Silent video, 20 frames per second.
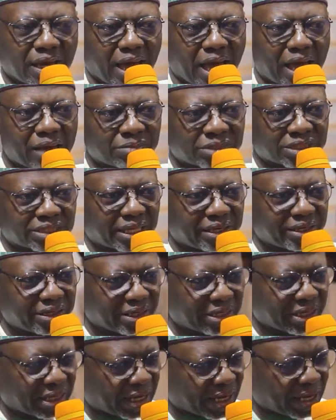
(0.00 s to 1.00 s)
I am
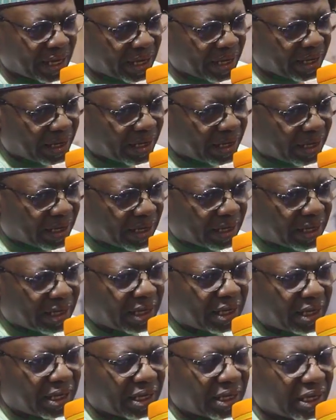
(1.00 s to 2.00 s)
standing here
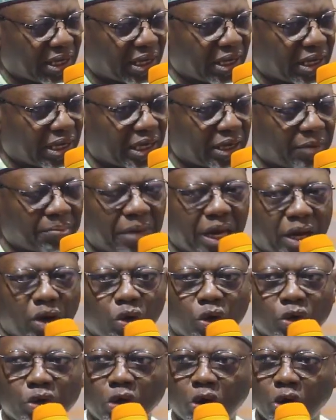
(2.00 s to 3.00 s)
in my
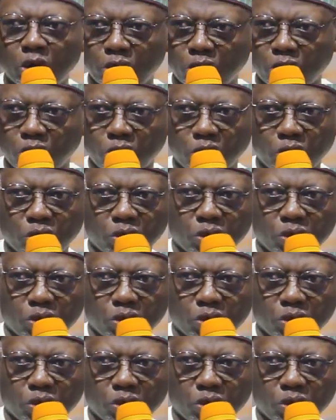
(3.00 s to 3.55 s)
own honor